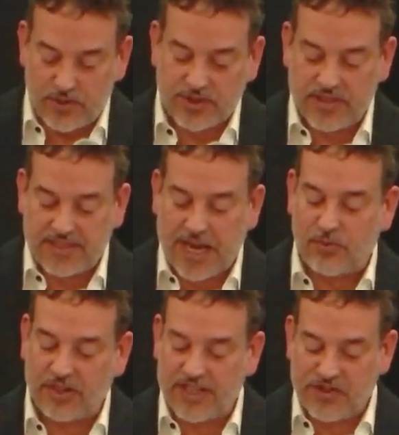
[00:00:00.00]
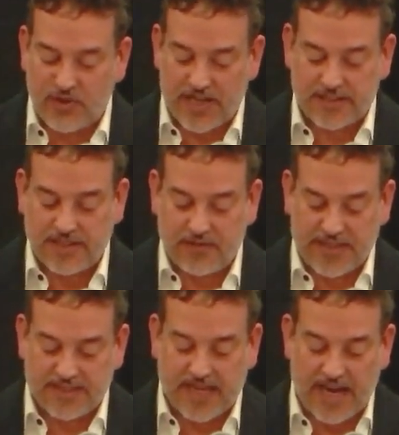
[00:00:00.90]
that will address their
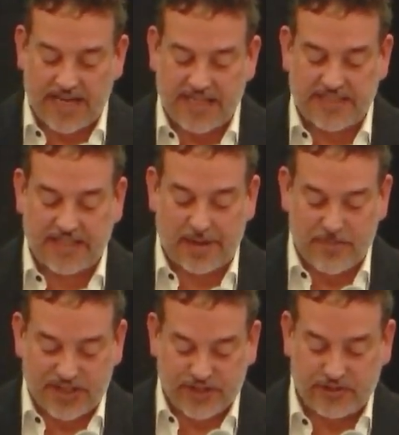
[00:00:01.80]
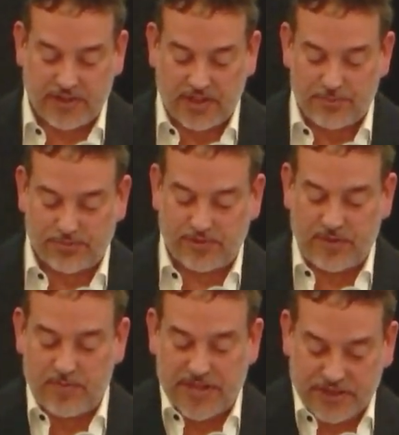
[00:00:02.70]
anxieties and
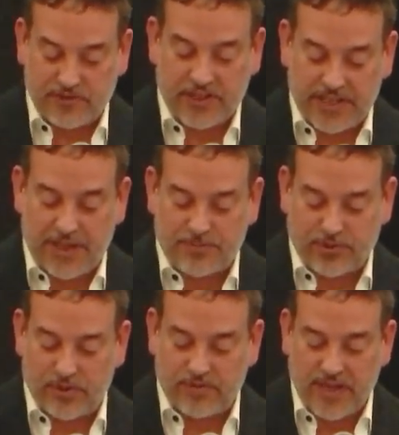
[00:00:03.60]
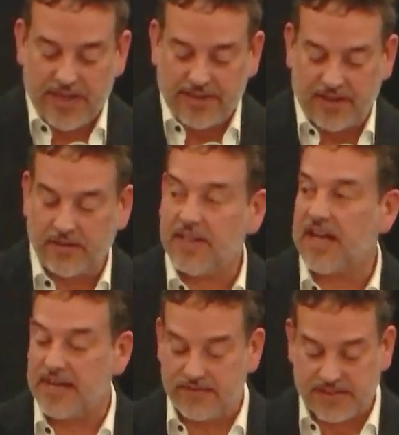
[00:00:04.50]
materially improve their
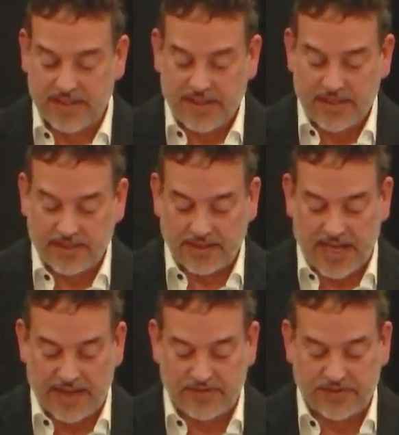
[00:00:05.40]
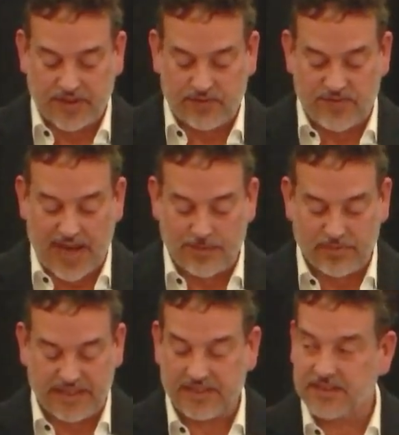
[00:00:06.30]
lives and the lives of their
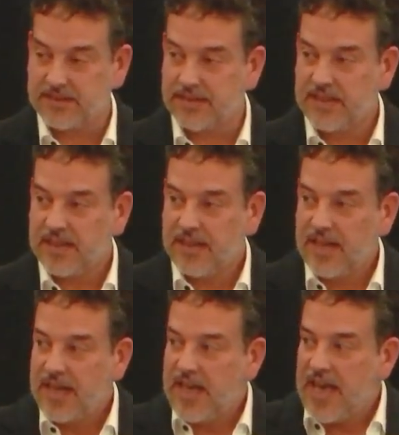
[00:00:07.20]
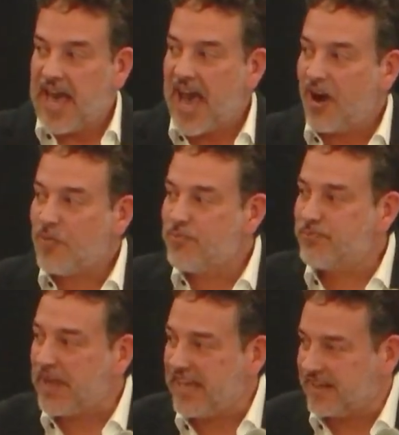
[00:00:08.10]
families. How
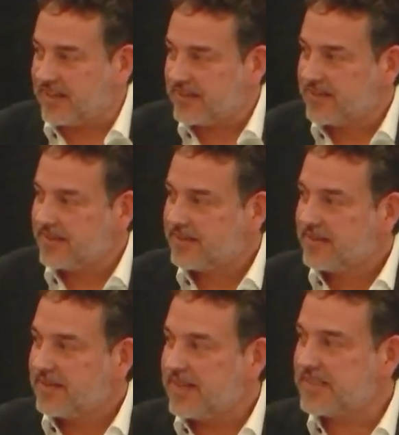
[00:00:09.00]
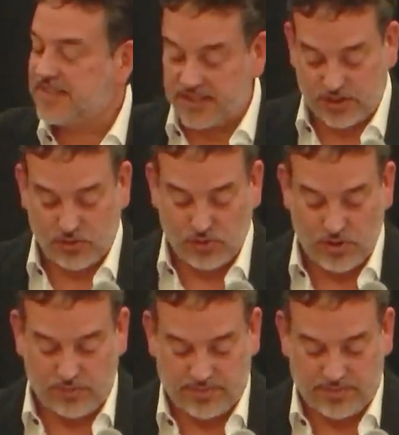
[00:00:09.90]
big is this group?